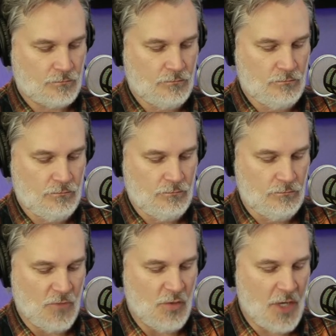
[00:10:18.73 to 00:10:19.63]
No.
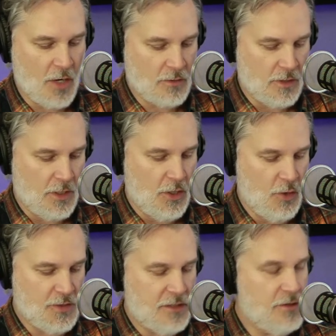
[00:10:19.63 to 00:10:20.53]
You don't.
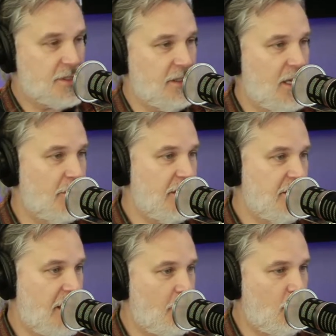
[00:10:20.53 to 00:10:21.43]
Who's in your
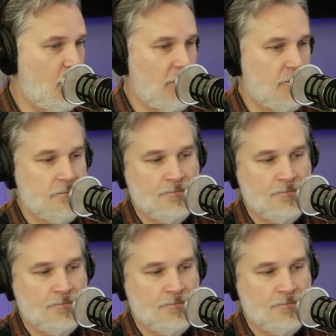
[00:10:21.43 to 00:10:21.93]
celebrity death pool?